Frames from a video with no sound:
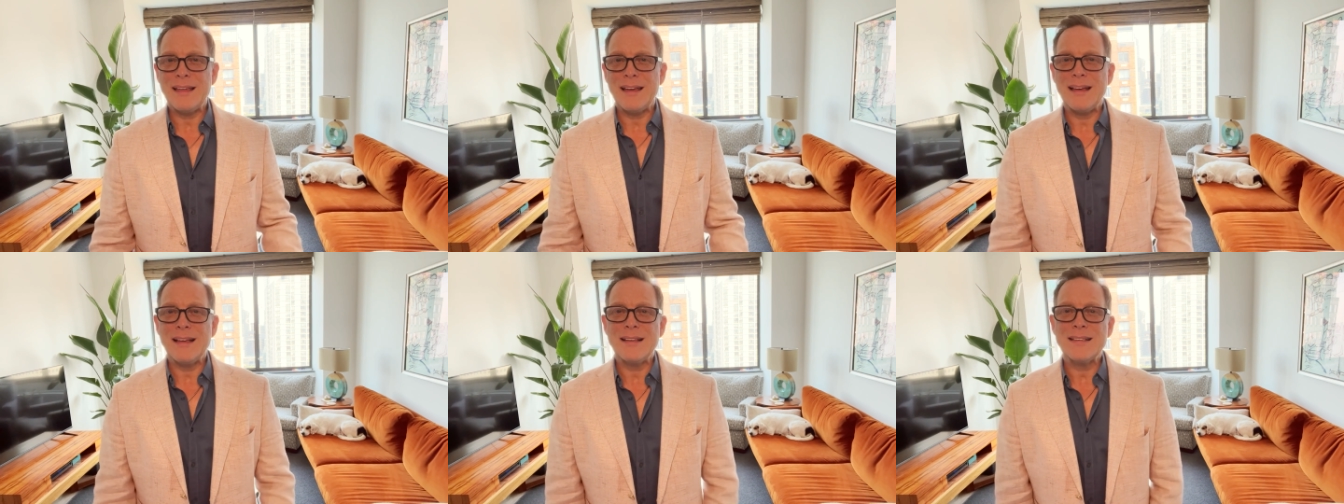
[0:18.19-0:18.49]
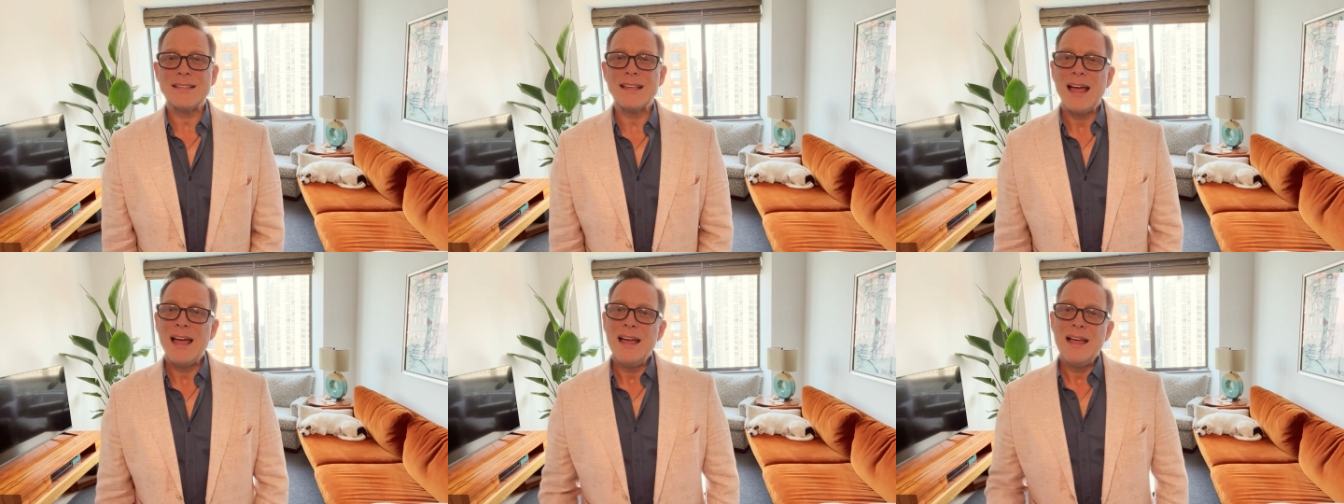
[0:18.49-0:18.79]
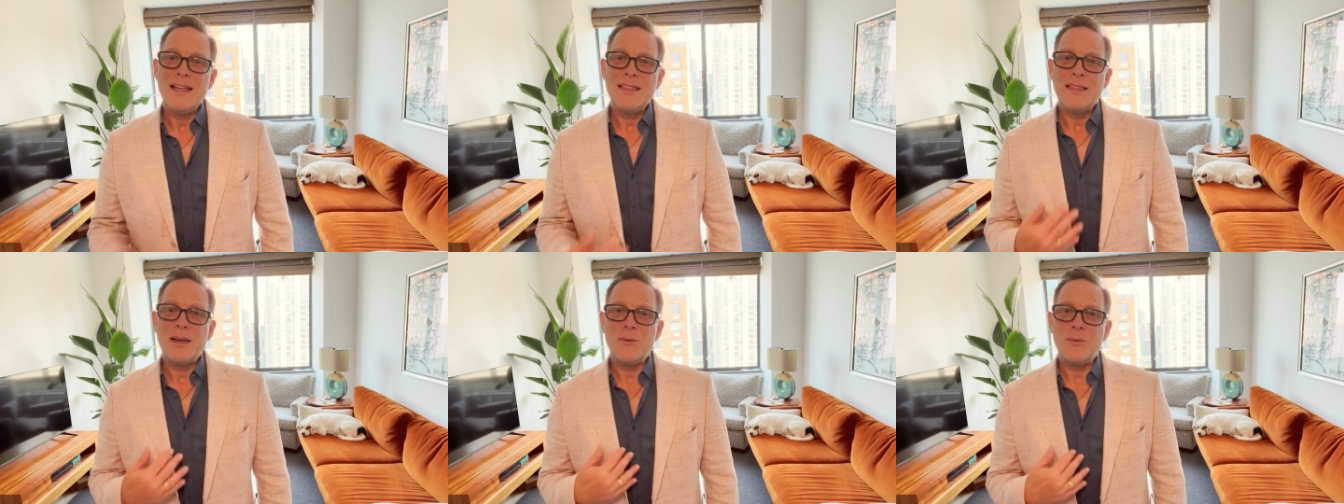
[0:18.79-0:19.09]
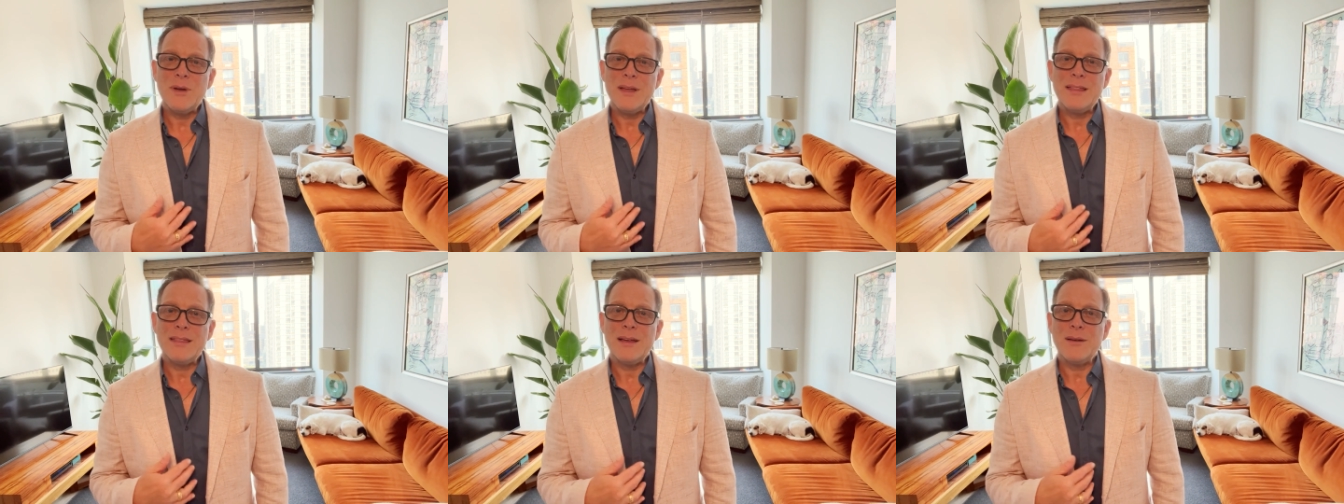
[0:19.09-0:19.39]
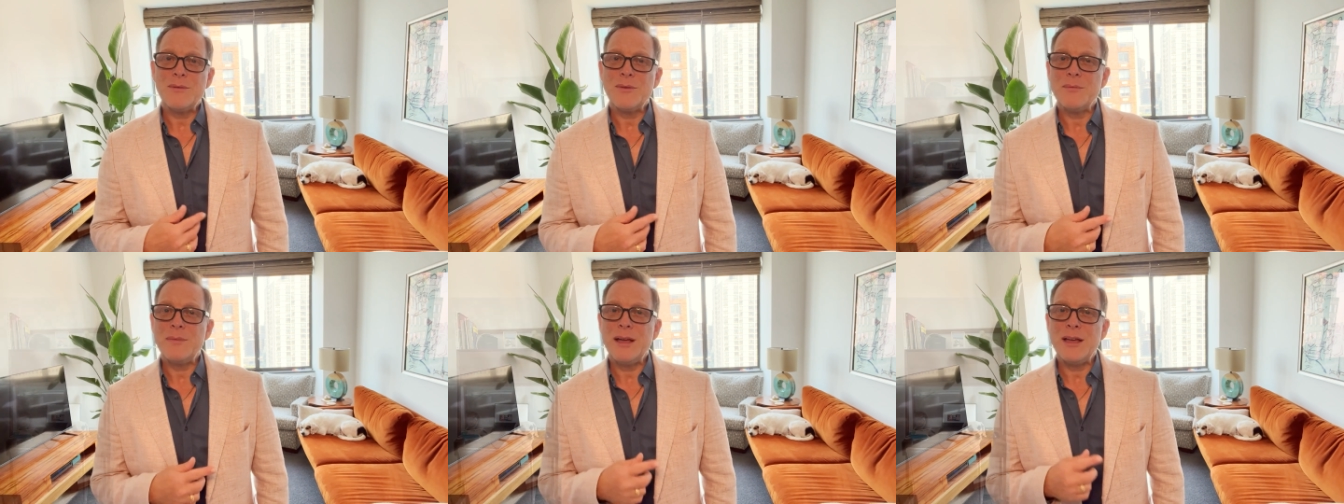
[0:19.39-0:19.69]
things that we
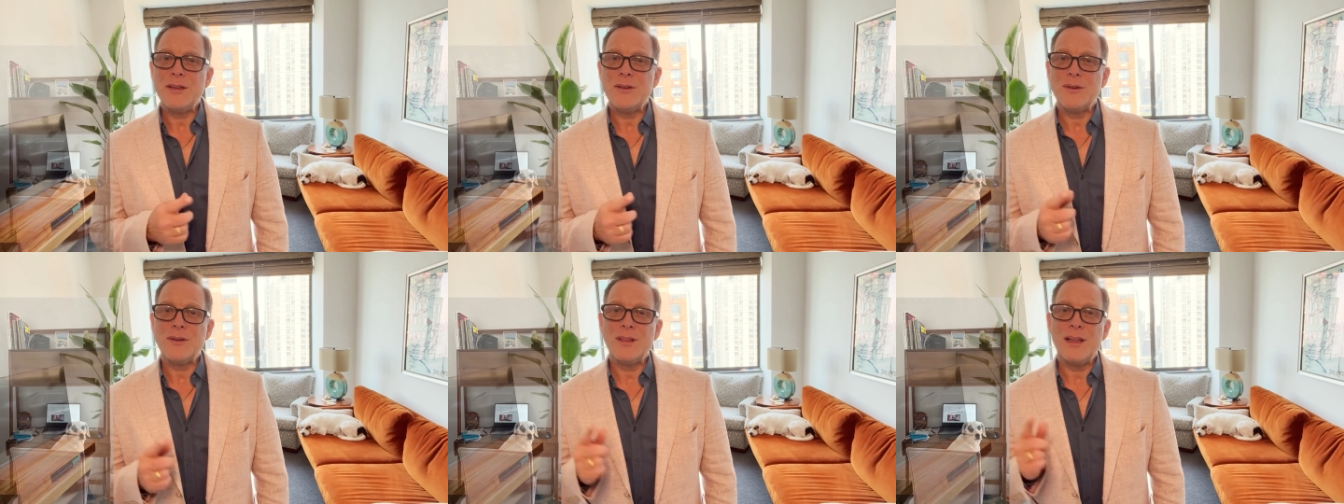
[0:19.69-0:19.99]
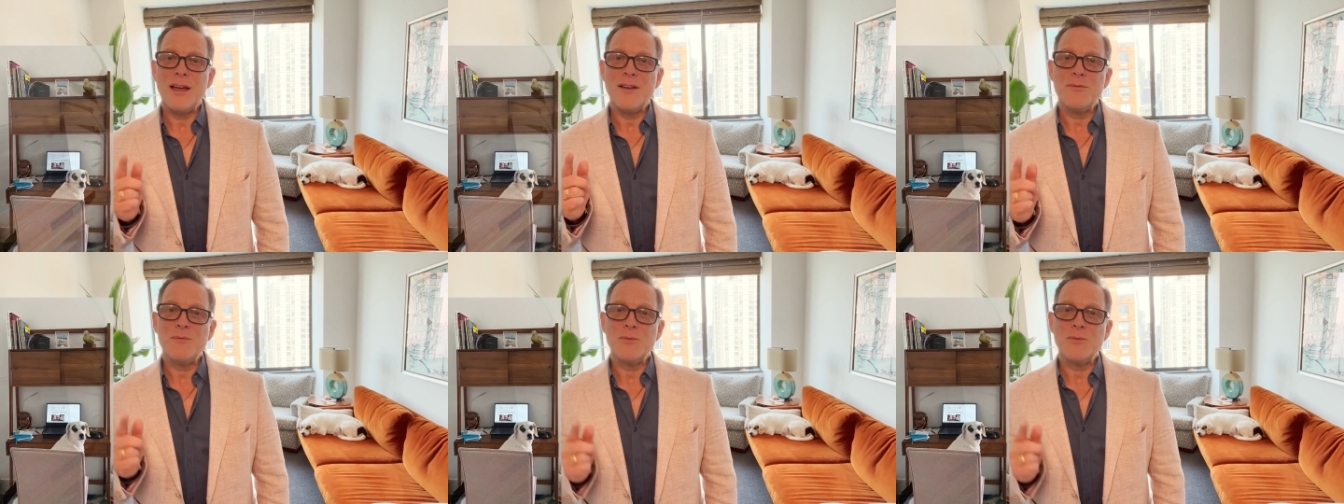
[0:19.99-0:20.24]
think will make your life